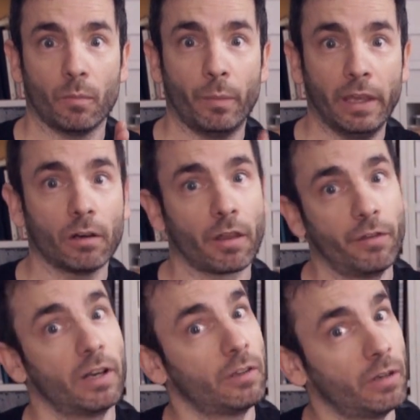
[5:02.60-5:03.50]
big, or
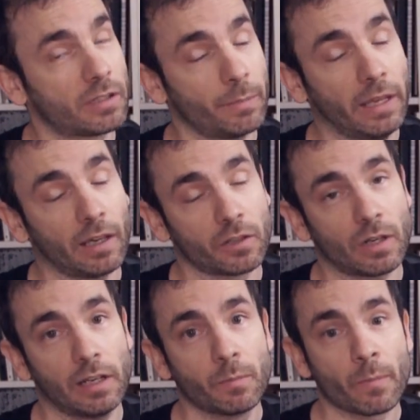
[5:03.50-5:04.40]
30 units big
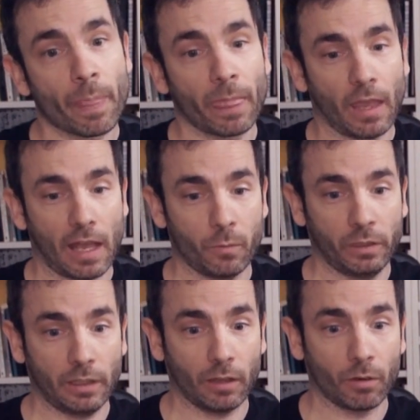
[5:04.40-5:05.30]
actually, and we
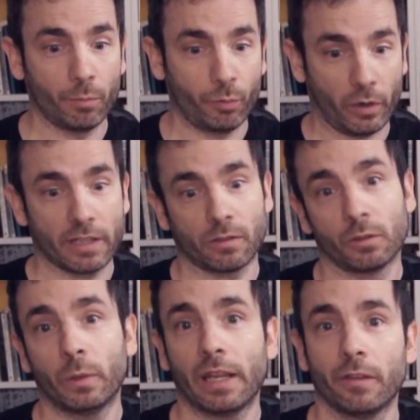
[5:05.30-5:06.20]
didn't compress or
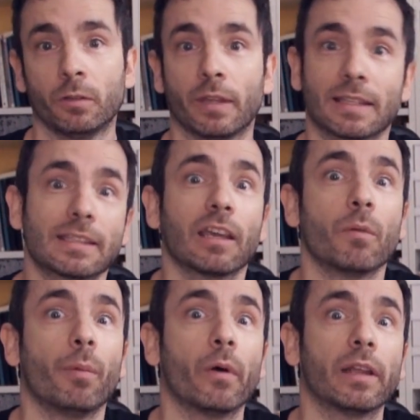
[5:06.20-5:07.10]
do anything to the C
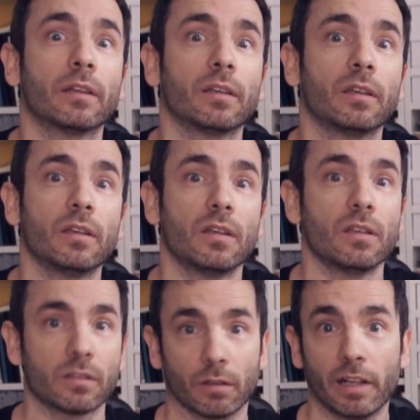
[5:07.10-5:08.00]
component.
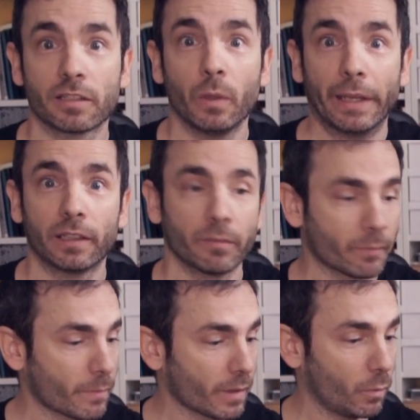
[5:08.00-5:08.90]
So let's do it.
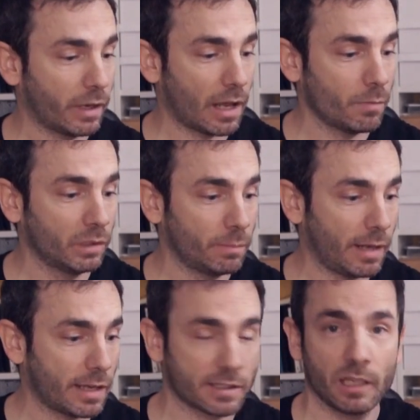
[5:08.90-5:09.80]
We can
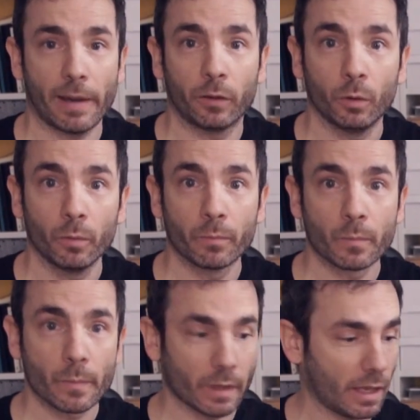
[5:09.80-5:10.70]
multiply C by 2,
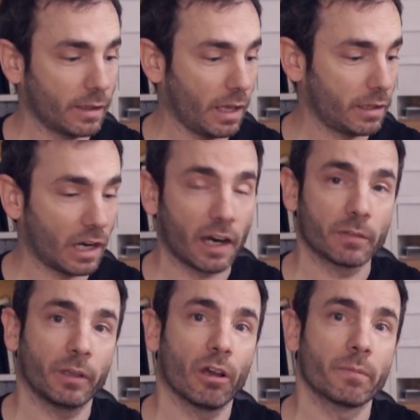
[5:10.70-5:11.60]
and then the heart
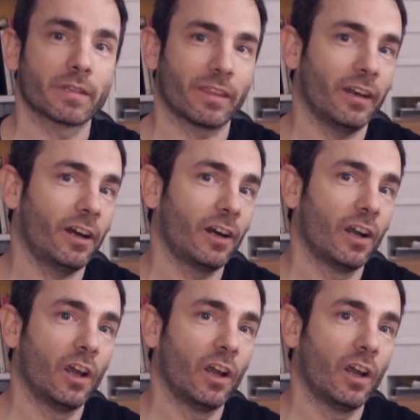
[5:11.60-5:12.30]
becomes thinner,